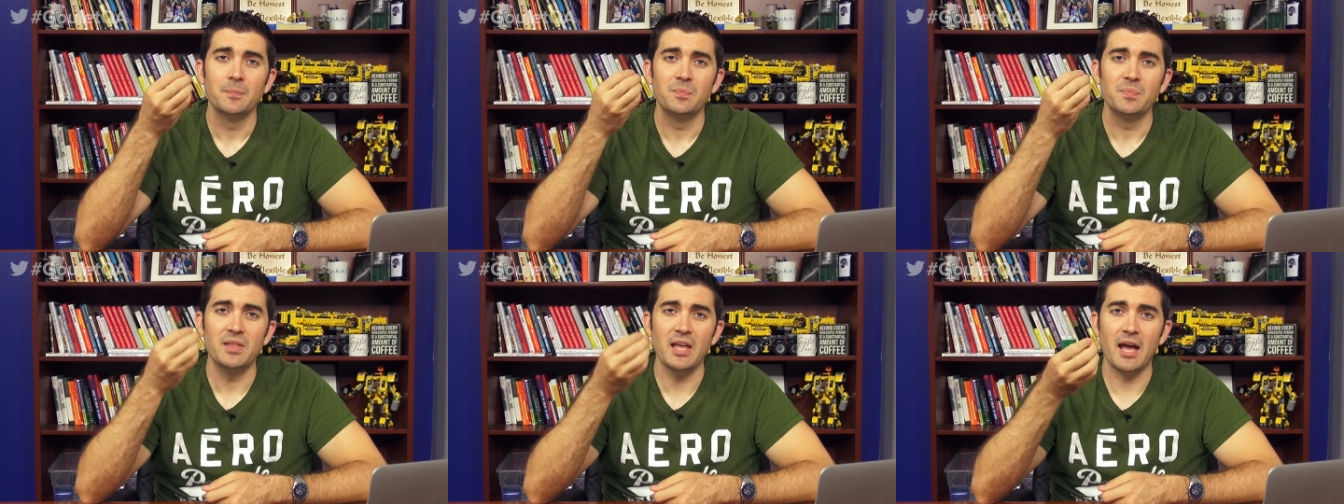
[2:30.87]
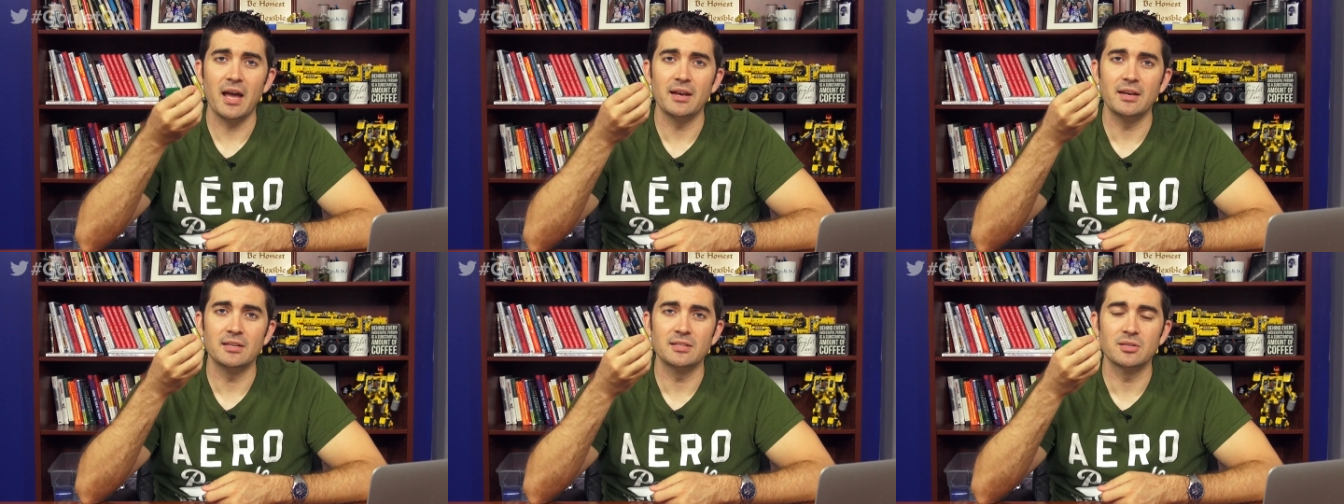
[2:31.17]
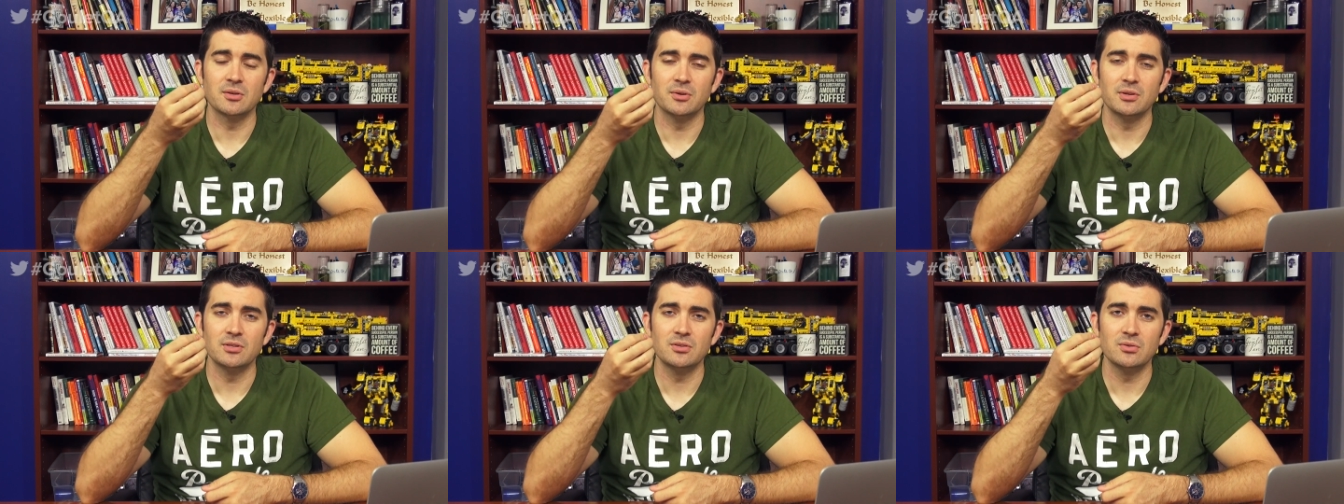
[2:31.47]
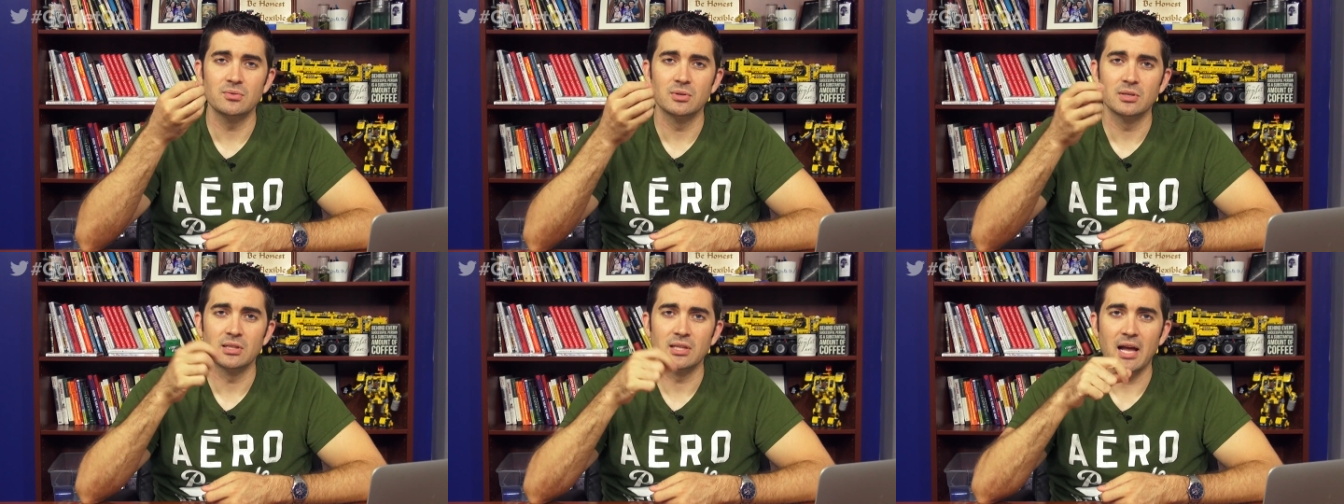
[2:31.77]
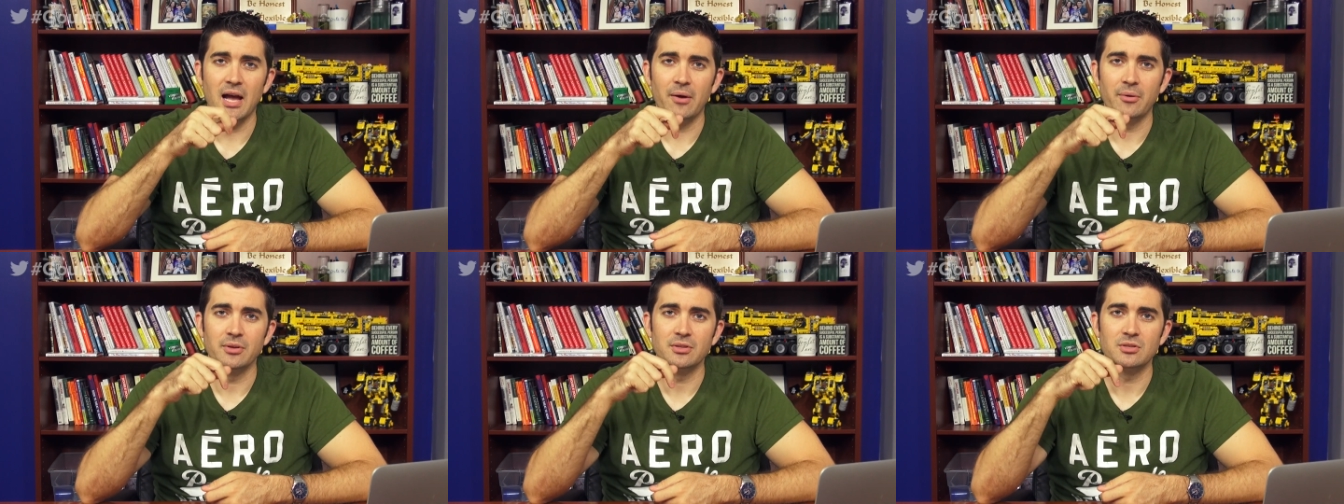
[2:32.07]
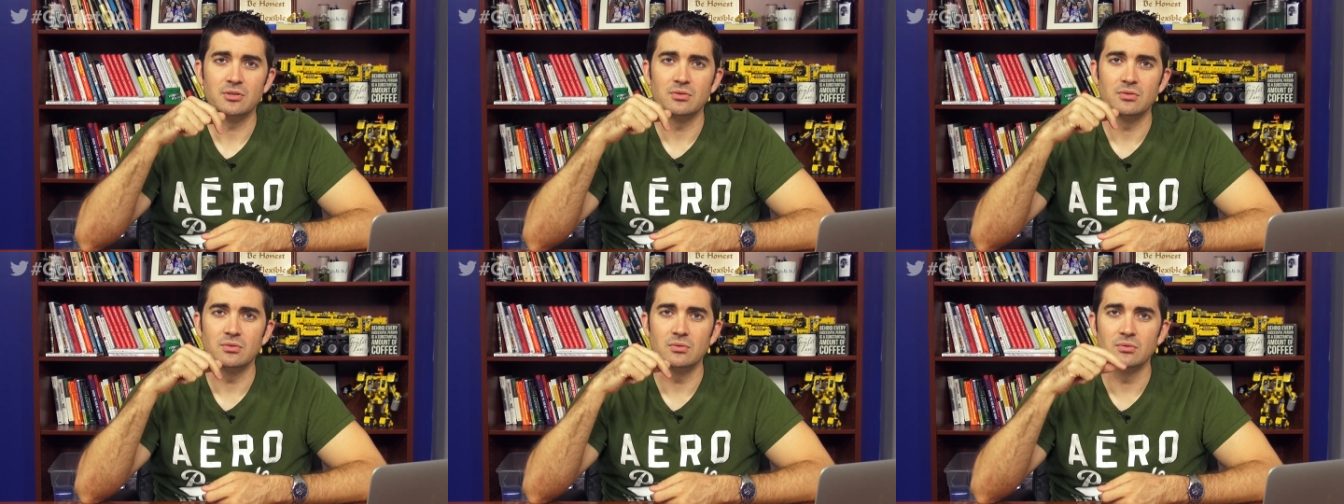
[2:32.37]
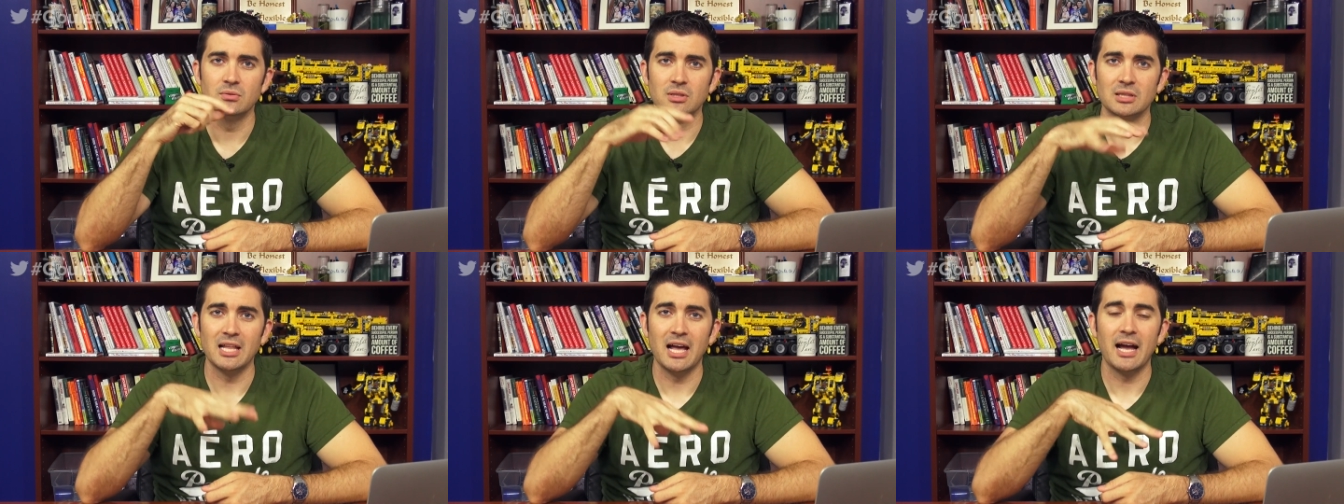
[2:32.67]
that is going to allow it
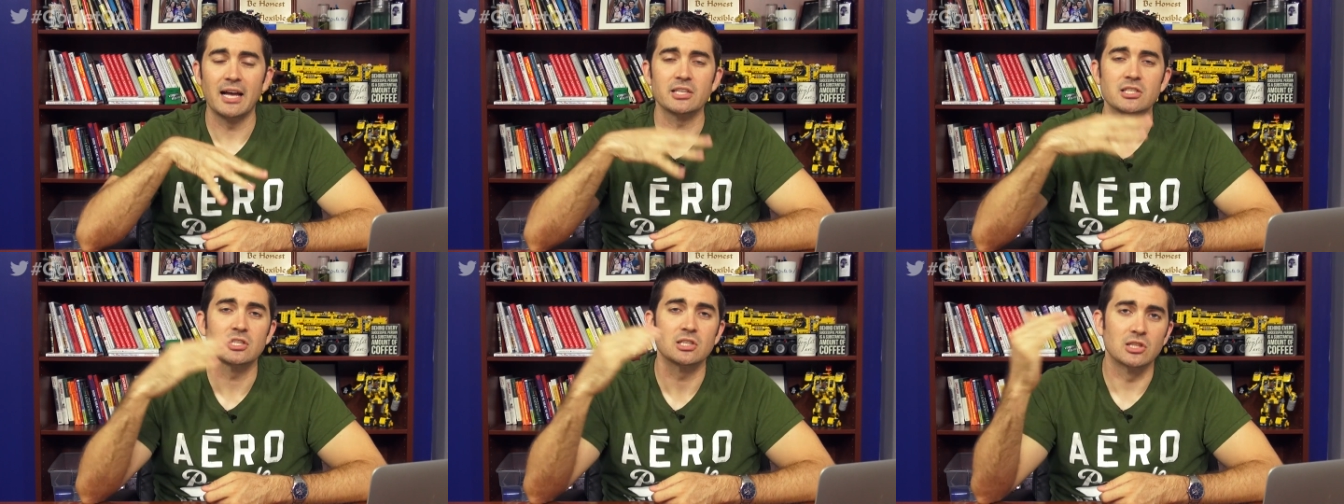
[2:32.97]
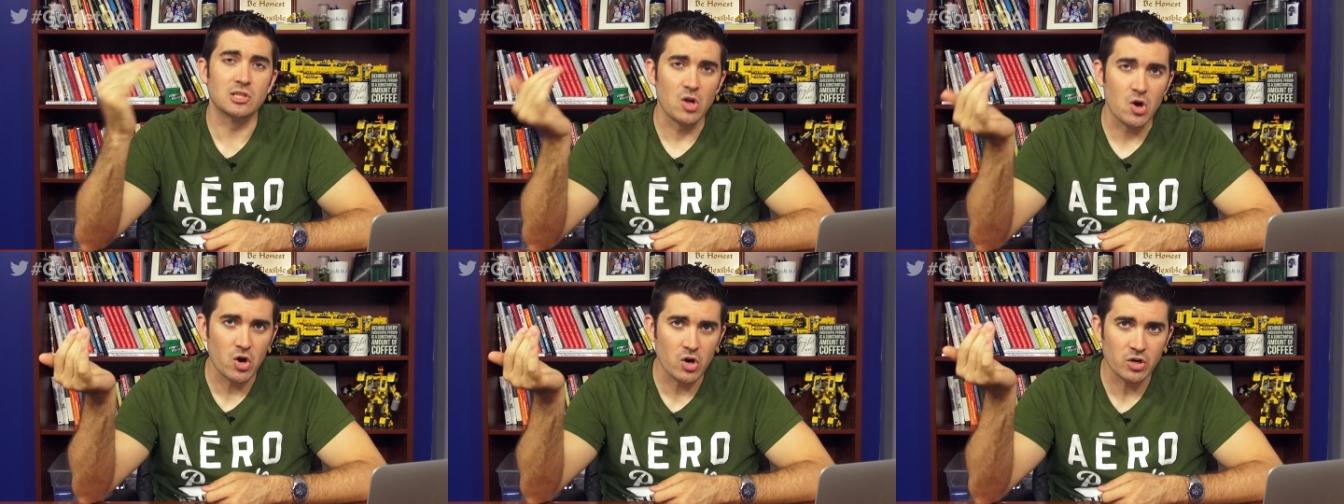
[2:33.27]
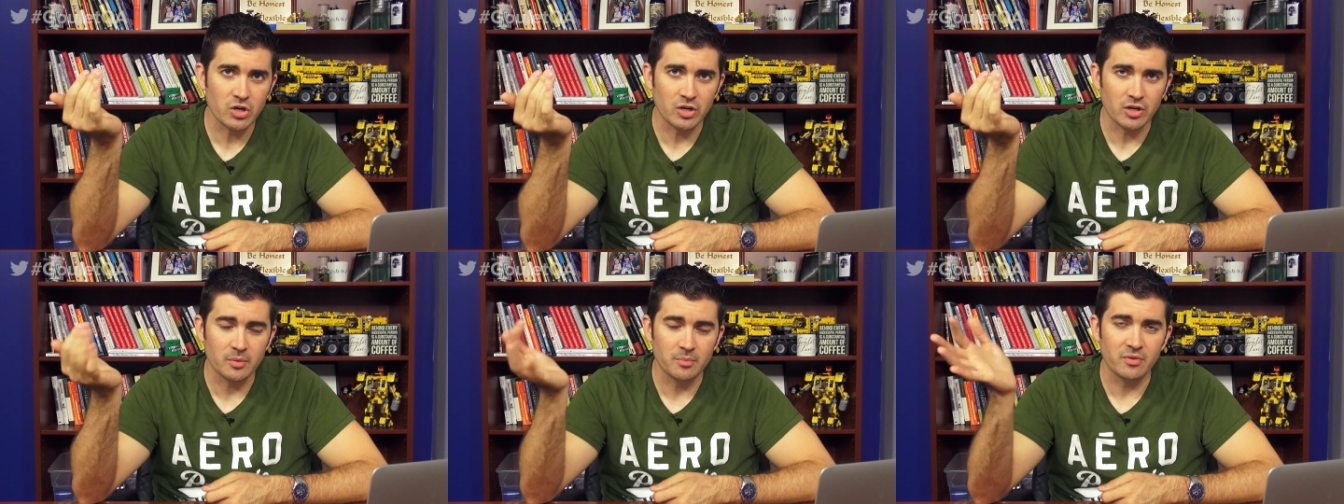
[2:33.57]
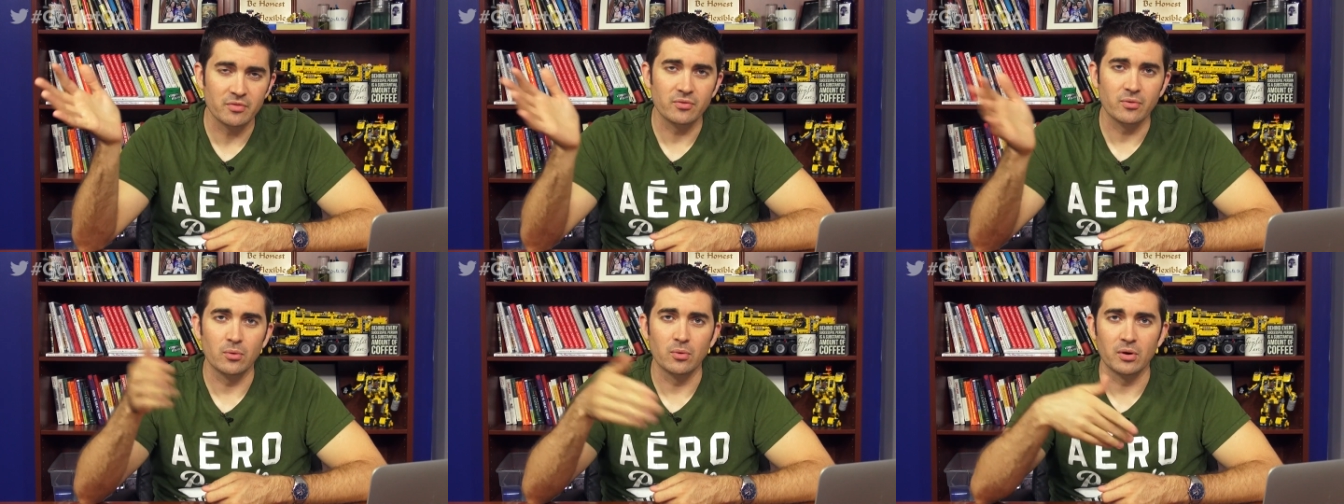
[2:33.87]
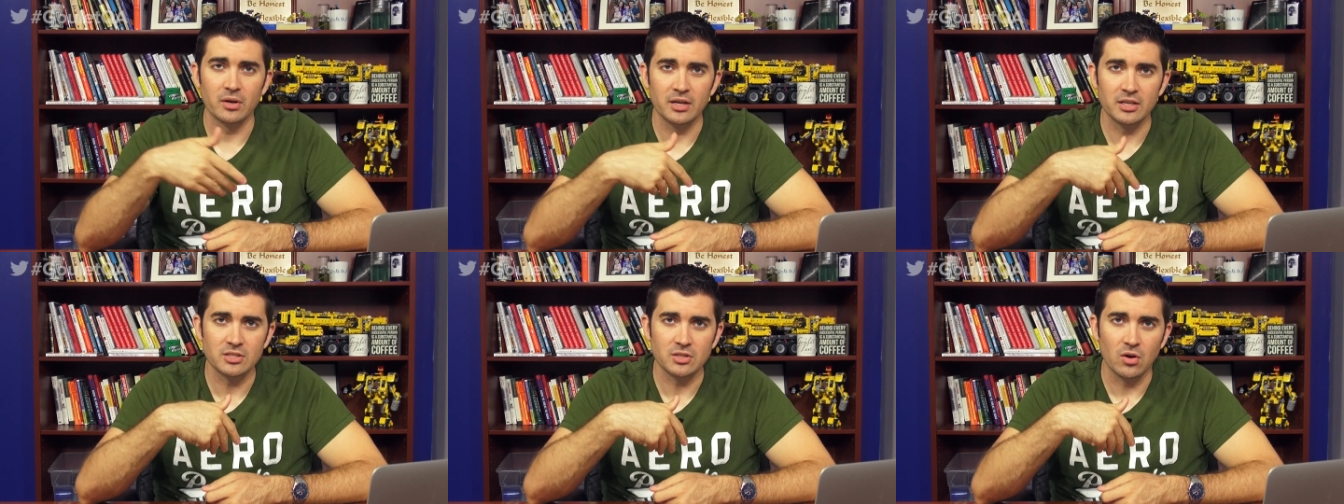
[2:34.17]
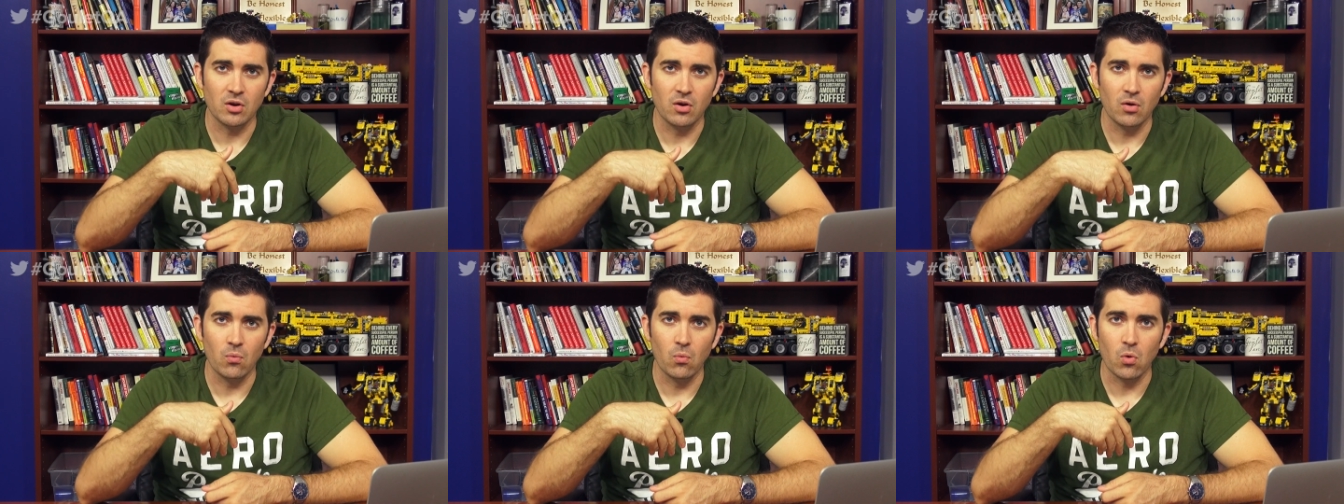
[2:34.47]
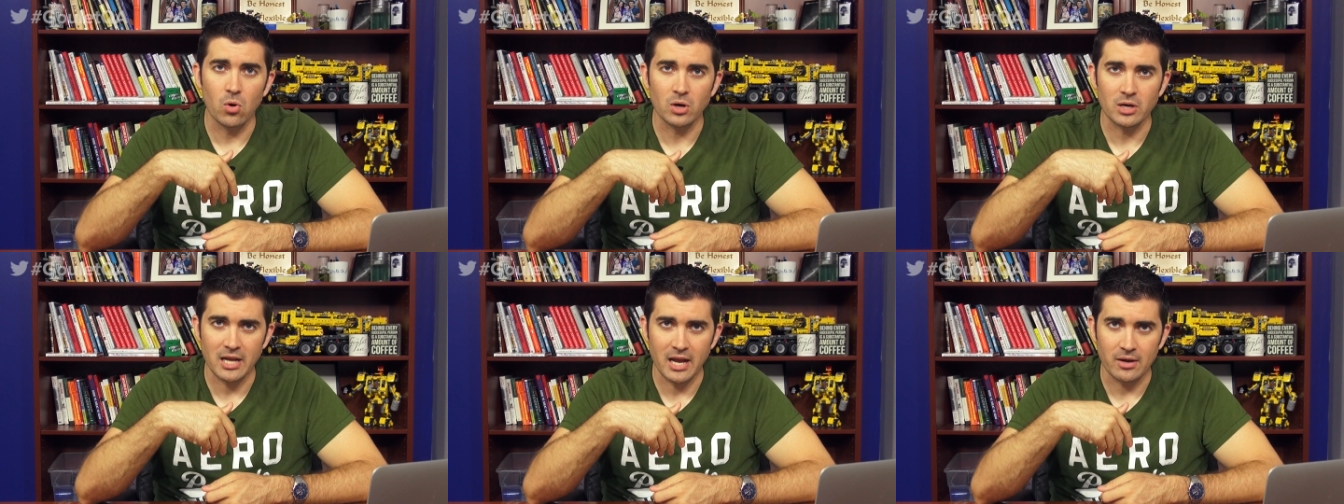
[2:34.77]
to last longer before it's all
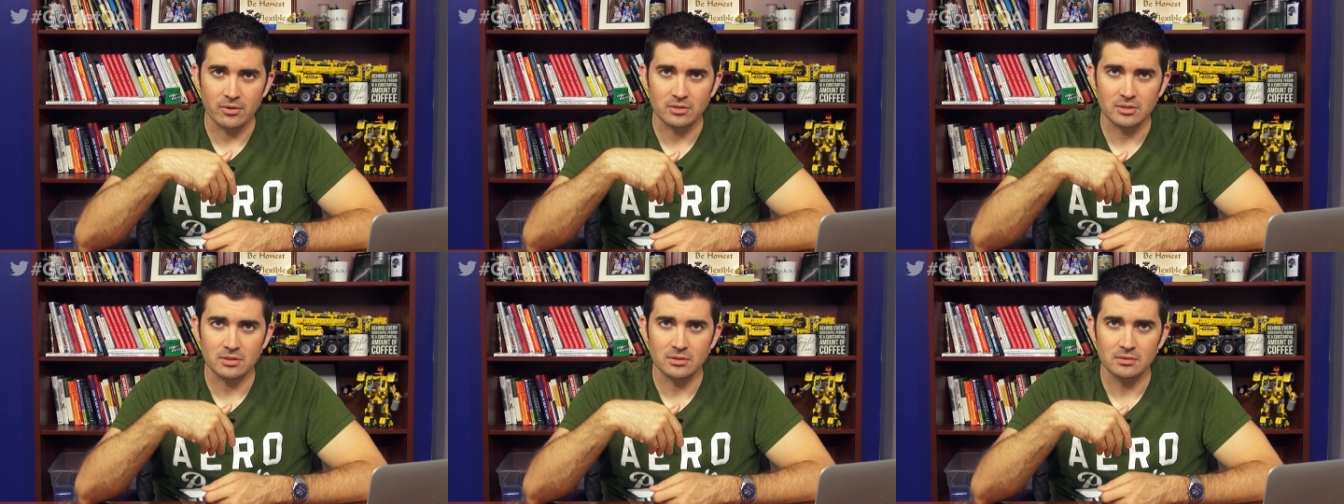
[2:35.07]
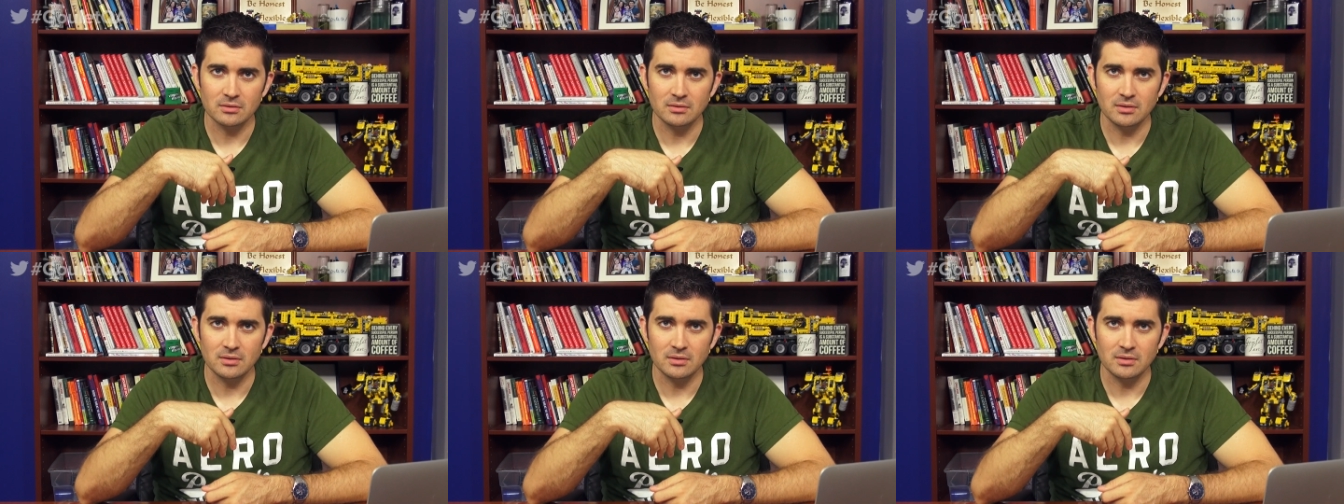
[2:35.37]
worn out.